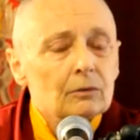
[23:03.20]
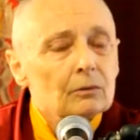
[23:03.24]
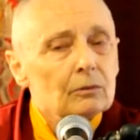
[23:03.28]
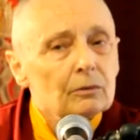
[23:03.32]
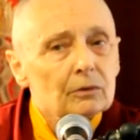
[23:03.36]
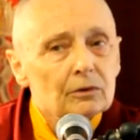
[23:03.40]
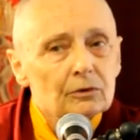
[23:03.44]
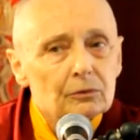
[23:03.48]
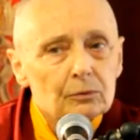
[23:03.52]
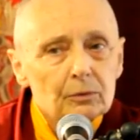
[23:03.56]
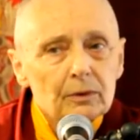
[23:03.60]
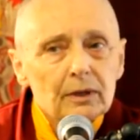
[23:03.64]

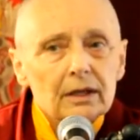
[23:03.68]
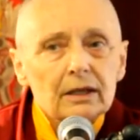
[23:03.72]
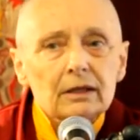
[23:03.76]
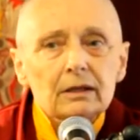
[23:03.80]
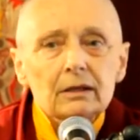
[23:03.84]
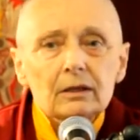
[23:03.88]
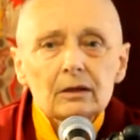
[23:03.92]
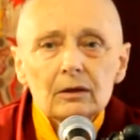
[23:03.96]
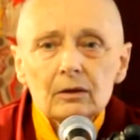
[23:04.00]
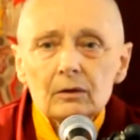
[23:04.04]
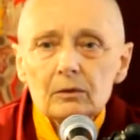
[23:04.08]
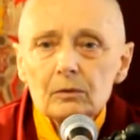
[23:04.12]
was
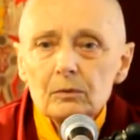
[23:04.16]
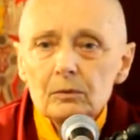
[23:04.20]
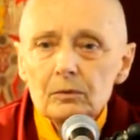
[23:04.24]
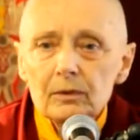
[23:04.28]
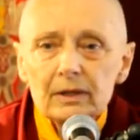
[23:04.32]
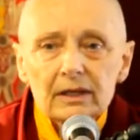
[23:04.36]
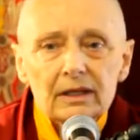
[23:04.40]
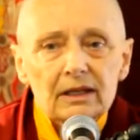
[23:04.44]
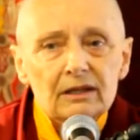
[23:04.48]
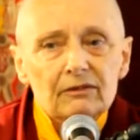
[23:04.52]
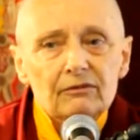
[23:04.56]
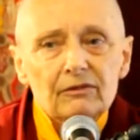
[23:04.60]
when
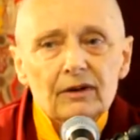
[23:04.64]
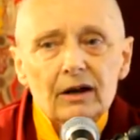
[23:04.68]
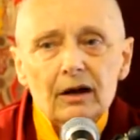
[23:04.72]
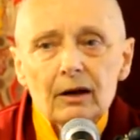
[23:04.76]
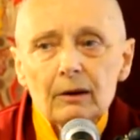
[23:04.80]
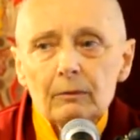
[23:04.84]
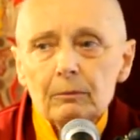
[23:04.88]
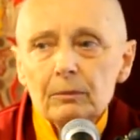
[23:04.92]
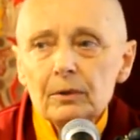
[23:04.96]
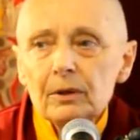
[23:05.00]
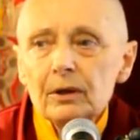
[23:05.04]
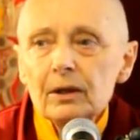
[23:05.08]
we give
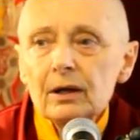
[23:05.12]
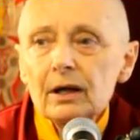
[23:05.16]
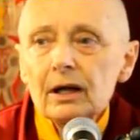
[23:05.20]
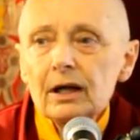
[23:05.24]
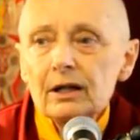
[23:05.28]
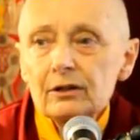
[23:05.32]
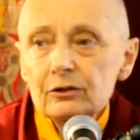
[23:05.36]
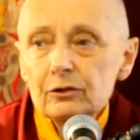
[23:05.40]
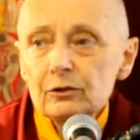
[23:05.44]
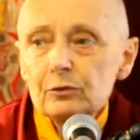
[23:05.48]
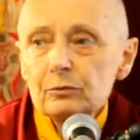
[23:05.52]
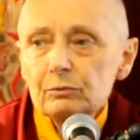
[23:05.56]
up
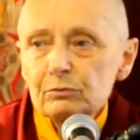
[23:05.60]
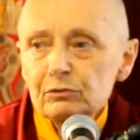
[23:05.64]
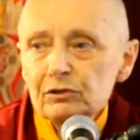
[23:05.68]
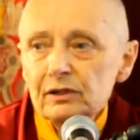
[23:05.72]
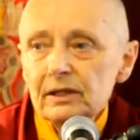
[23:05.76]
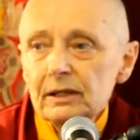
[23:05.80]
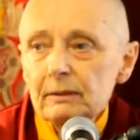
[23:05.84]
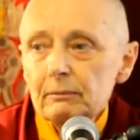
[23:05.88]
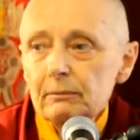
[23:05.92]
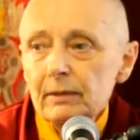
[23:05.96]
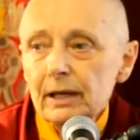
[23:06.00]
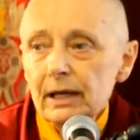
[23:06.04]
and don't
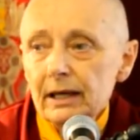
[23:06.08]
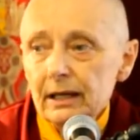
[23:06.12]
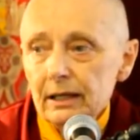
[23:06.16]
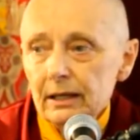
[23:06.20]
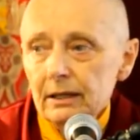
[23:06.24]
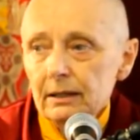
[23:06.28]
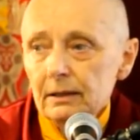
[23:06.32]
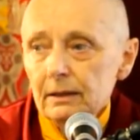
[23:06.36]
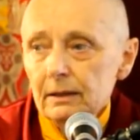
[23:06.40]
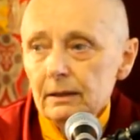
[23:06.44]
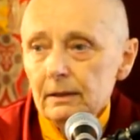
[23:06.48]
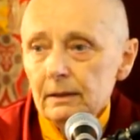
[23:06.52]
bring it
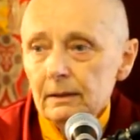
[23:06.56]
back.